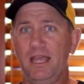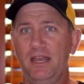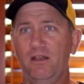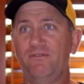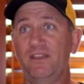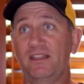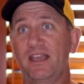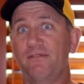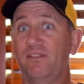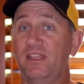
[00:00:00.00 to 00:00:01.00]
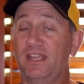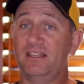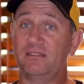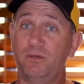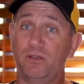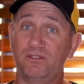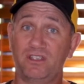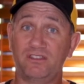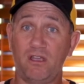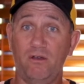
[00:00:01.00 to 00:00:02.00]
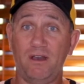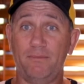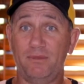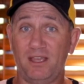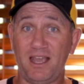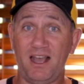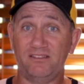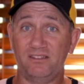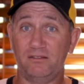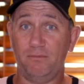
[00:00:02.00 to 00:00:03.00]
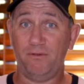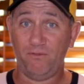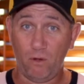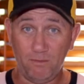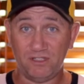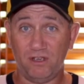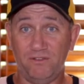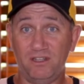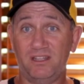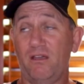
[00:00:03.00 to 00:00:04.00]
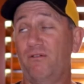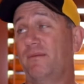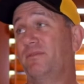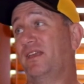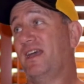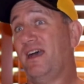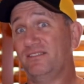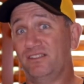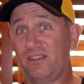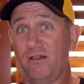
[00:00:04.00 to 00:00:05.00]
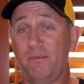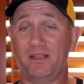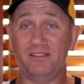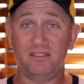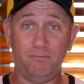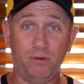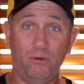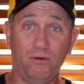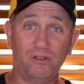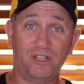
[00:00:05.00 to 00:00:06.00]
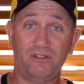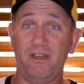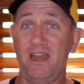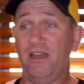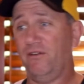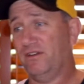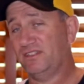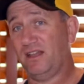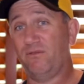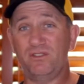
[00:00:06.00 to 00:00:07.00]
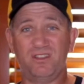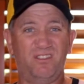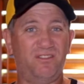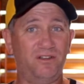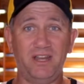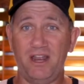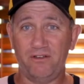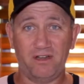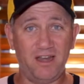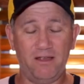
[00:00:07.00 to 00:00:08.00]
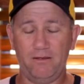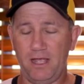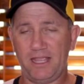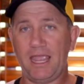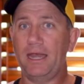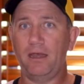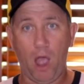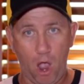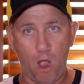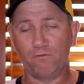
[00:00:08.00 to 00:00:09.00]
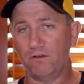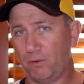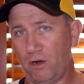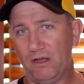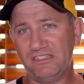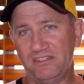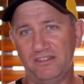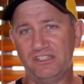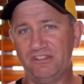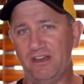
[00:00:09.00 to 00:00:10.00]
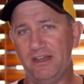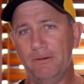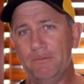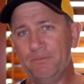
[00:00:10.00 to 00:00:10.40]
And I think the other thing is, because it's going up, the performance of it going up, the cars is going up against the Porsche Carrera and stuff, which are 300 grand, again, overpriced in Australia.